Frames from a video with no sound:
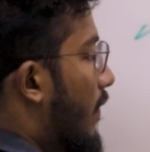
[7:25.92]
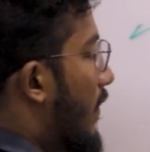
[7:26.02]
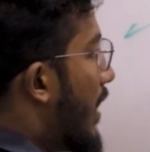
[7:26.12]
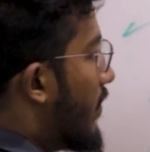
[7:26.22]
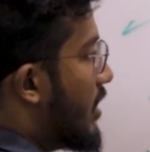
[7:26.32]

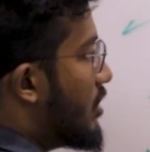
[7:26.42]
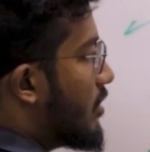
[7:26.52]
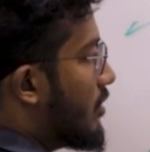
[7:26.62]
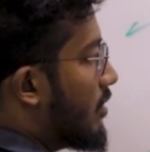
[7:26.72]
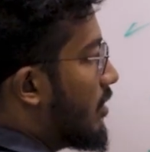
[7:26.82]
we'll have an
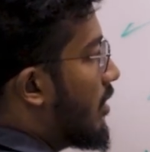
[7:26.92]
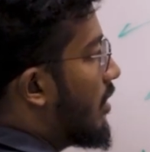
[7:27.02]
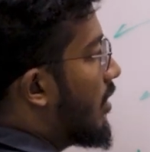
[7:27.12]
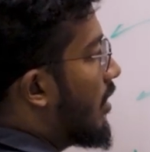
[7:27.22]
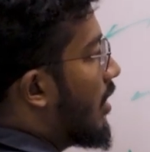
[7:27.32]
engine,
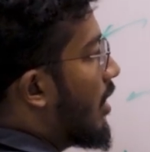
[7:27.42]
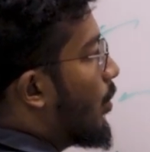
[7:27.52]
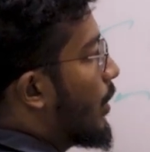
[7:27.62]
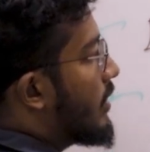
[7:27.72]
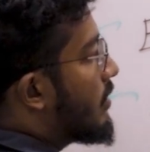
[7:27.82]

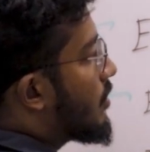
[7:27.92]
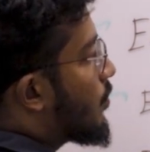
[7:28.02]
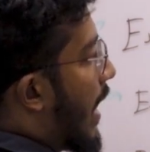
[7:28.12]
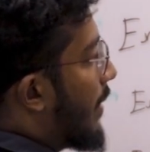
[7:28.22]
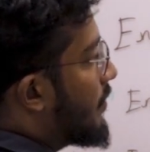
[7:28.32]
we'll
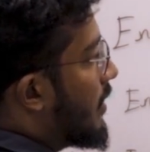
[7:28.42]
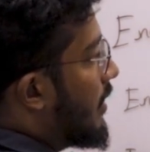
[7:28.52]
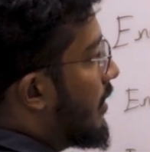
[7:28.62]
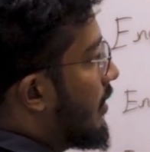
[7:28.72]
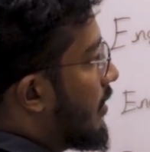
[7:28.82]
swap
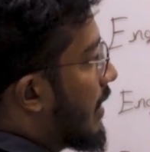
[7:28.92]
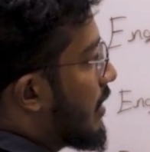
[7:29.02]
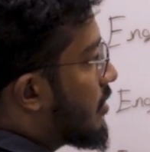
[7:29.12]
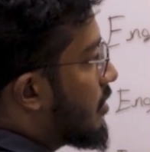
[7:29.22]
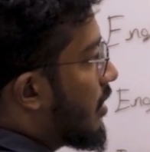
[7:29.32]
the
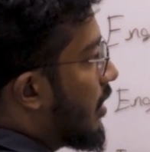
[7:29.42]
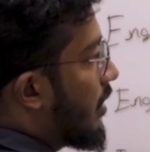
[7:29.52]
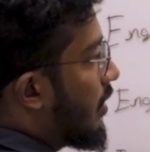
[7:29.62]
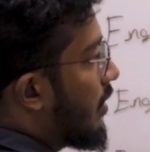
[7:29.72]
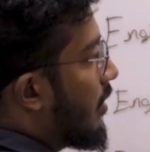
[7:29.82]
clutch
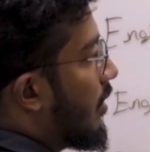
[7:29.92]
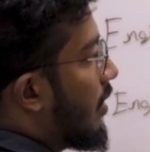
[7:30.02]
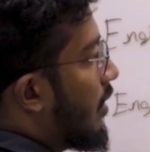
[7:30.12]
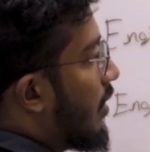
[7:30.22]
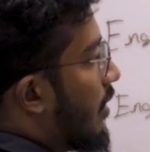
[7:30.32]
here
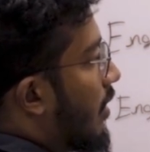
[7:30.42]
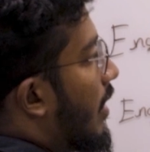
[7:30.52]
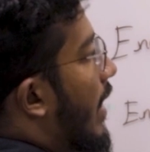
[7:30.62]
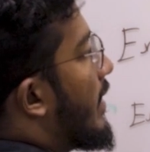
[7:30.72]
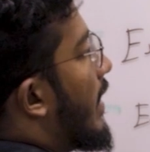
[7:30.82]

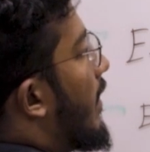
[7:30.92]
and